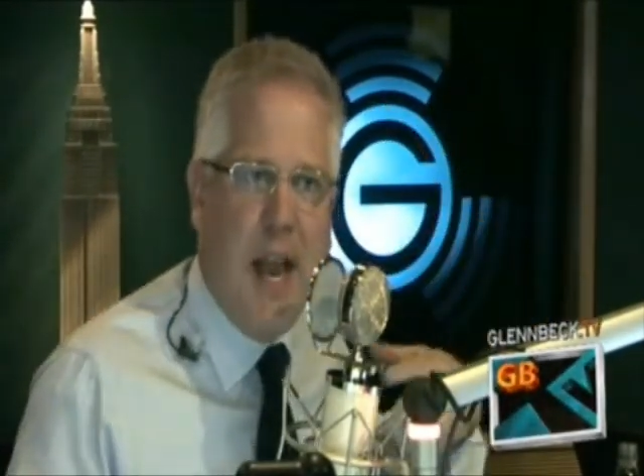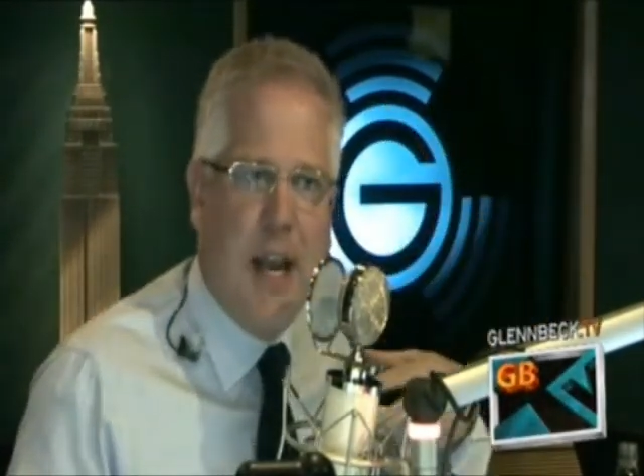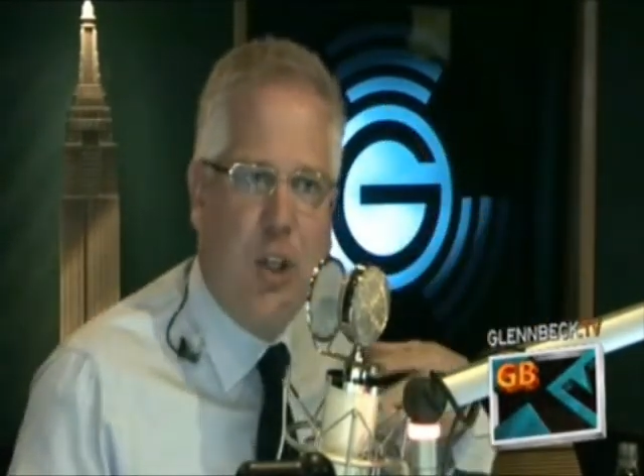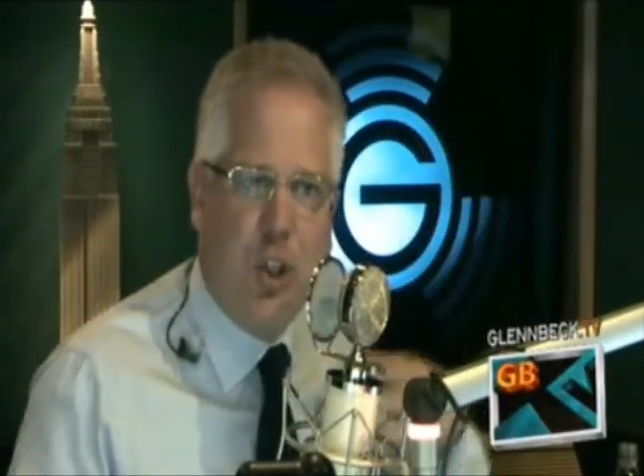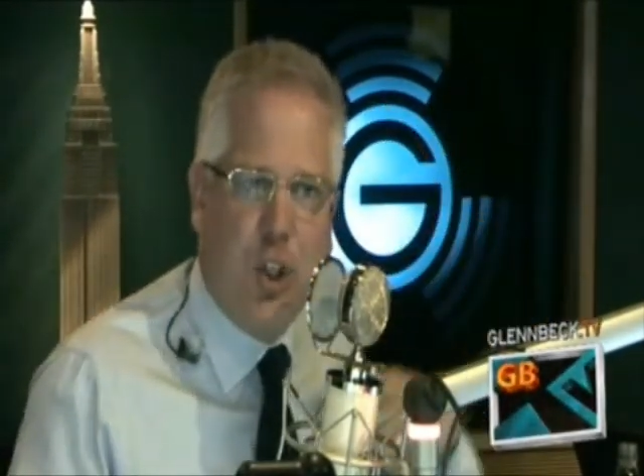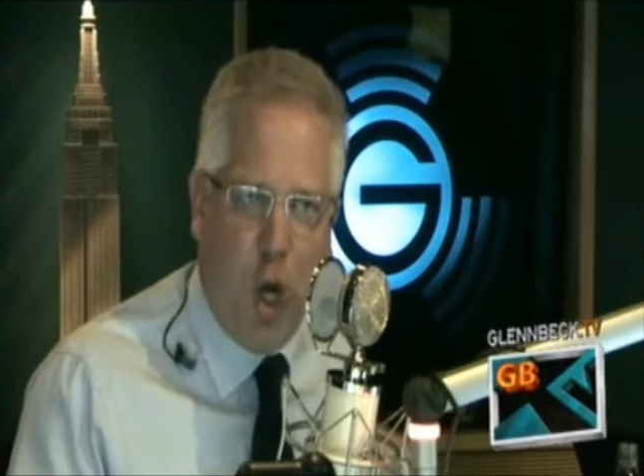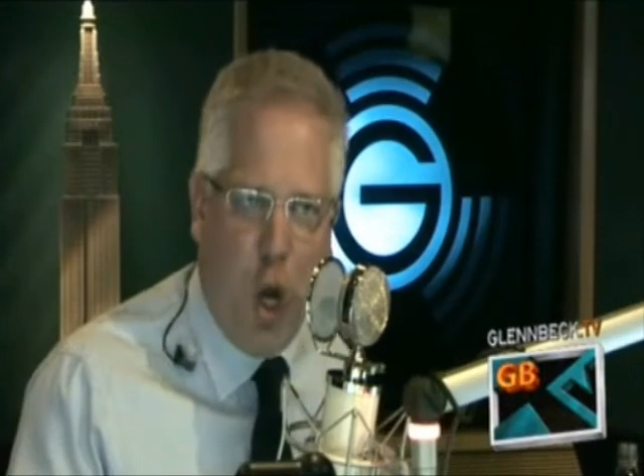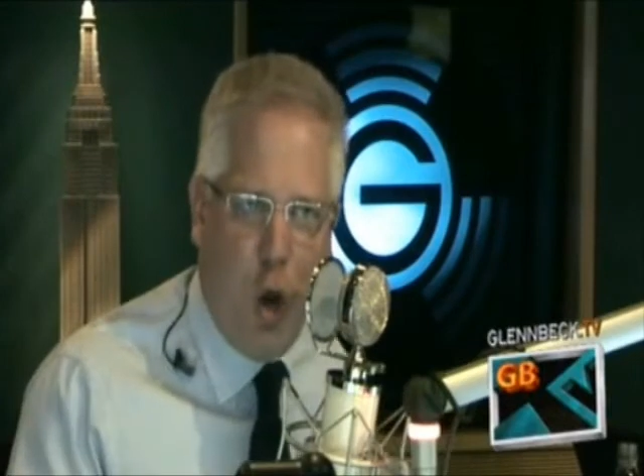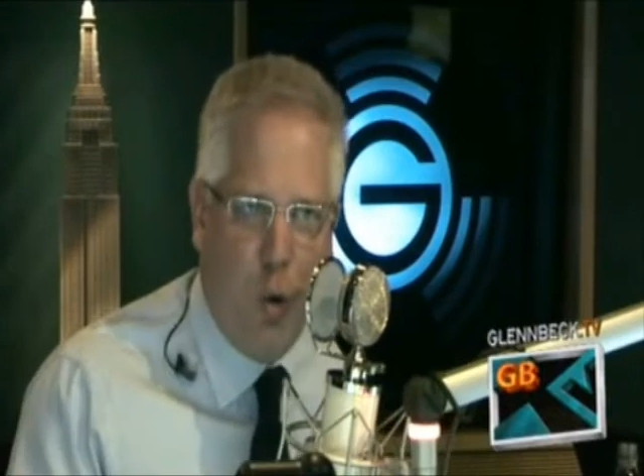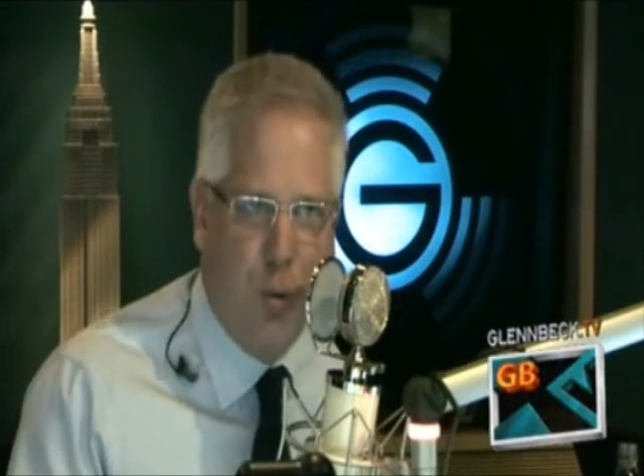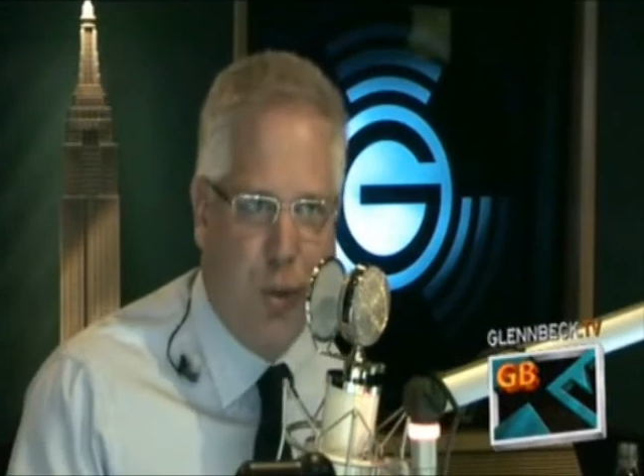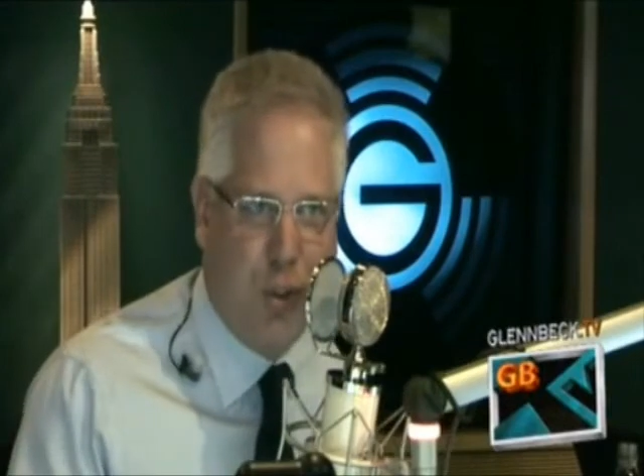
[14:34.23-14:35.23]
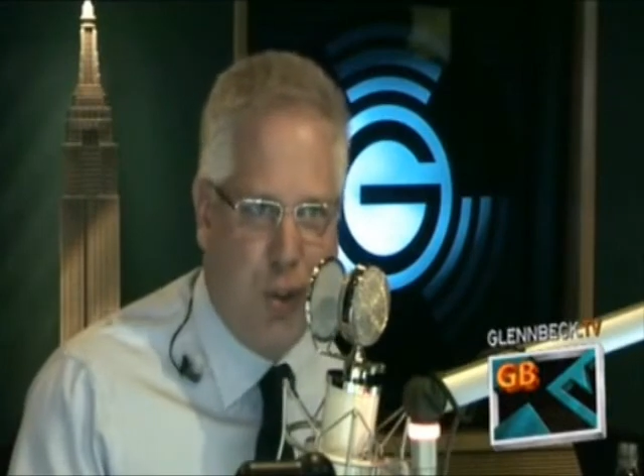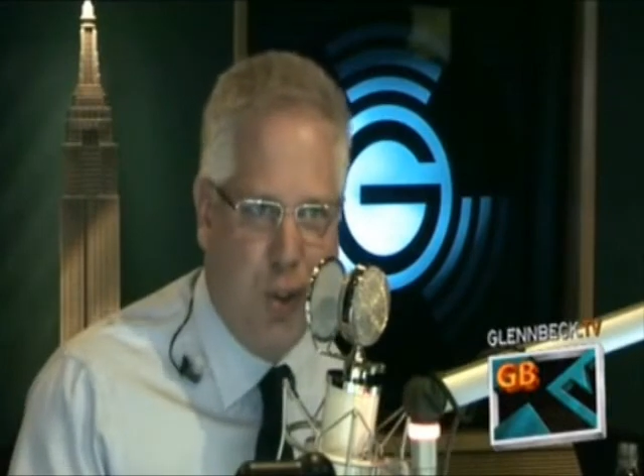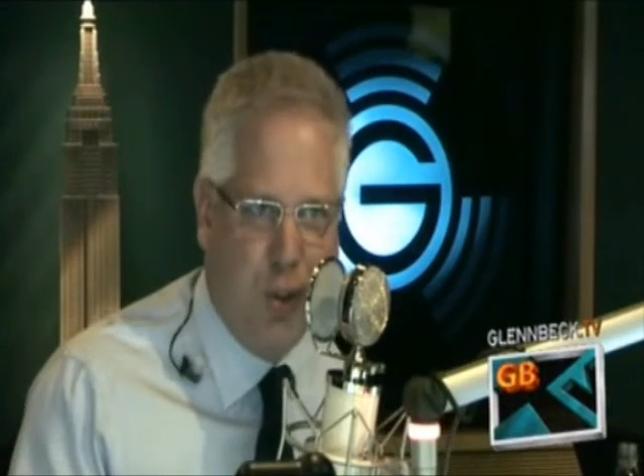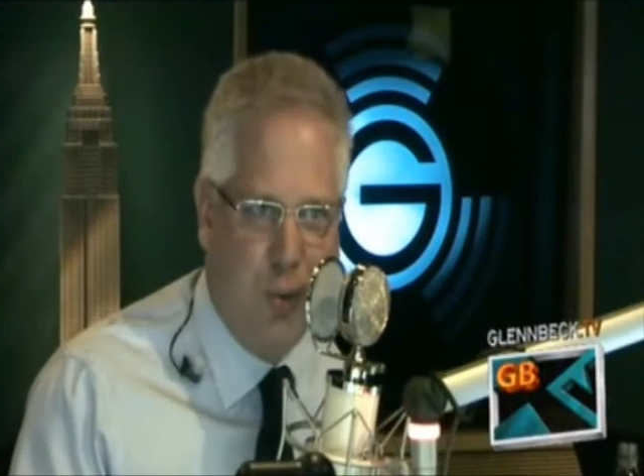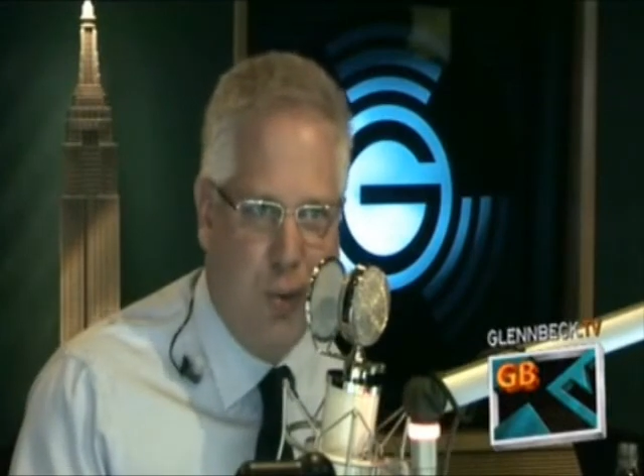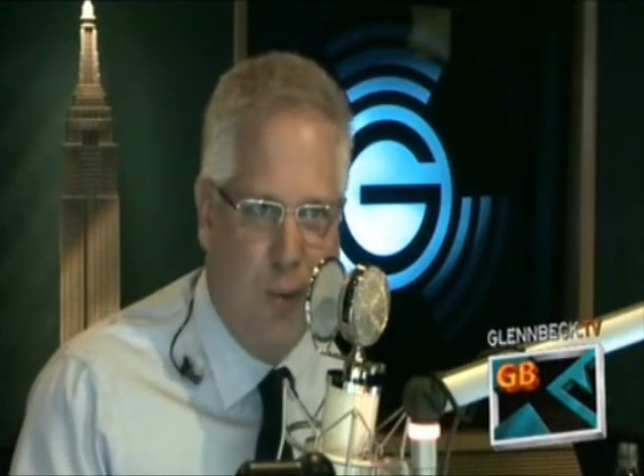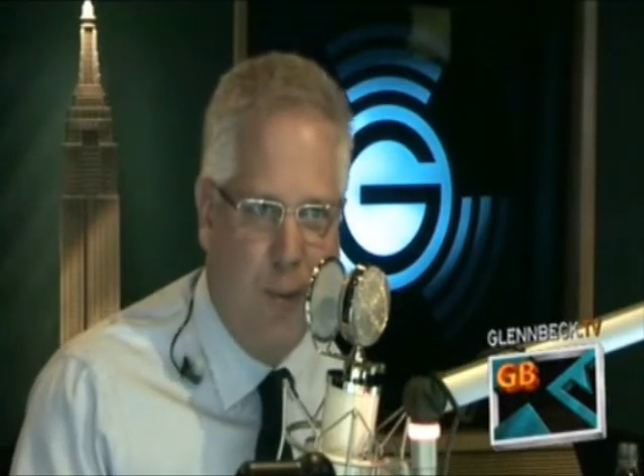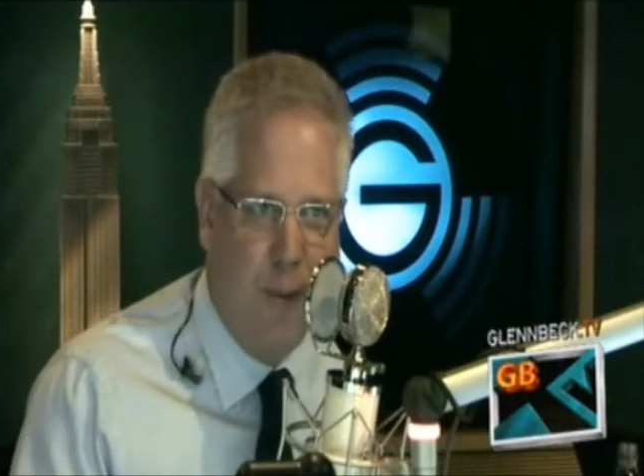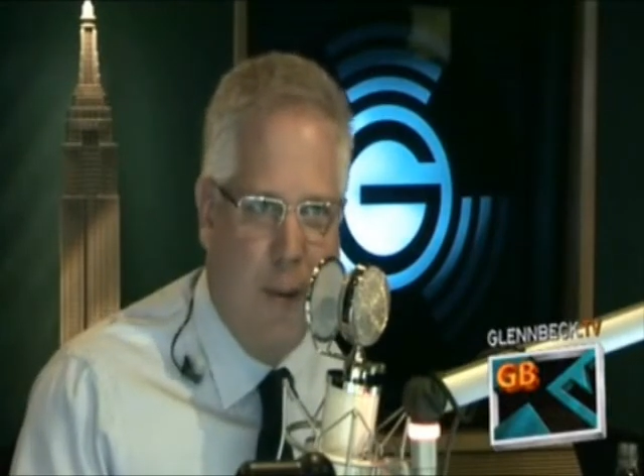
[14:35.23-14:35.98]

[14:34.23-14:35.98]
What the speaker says: I chose to.